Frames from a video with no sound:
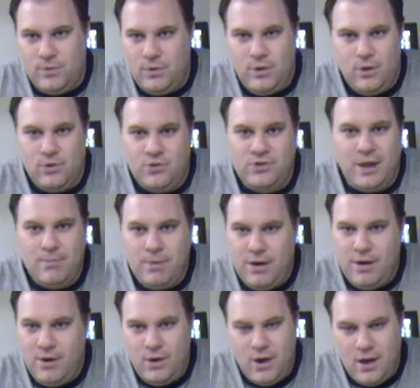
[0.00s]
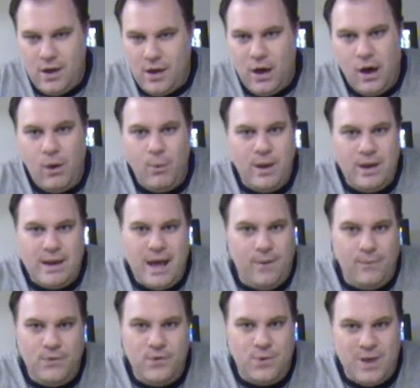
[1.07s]
Now they got a coastline going
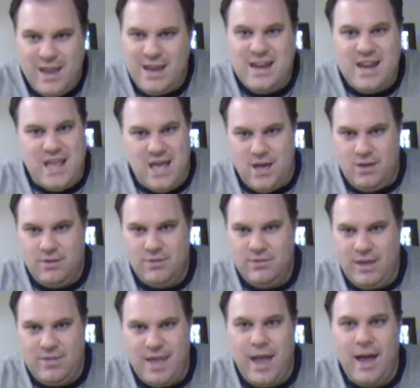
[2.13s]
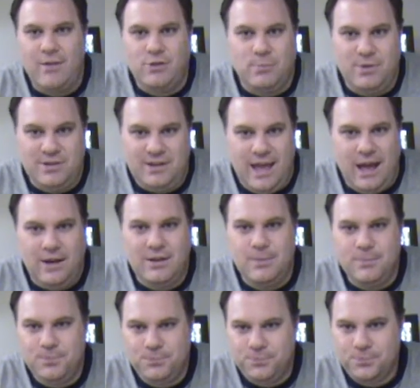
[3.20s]
from Siberia all the way down
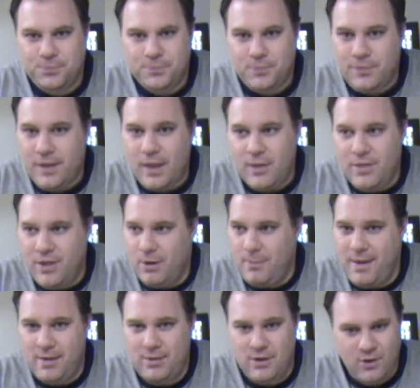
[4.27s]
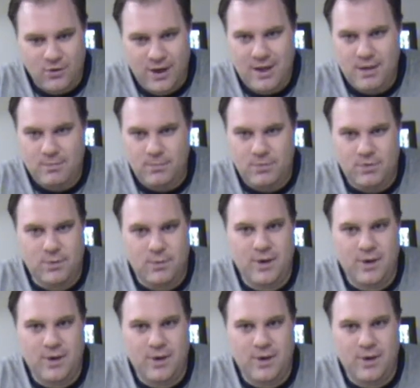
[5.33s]
to India that they have to protect.